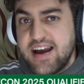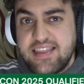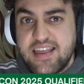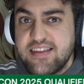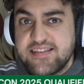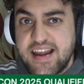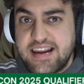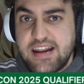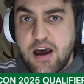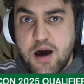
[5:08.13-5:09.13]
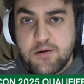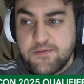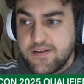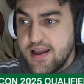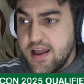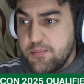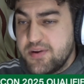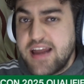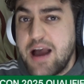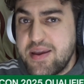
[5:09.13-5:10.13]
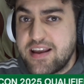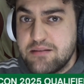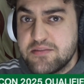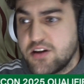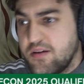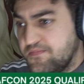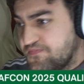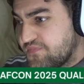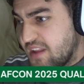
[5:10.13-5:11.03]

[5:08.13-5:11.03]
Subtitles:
And then the second half, Boudaoui comes on,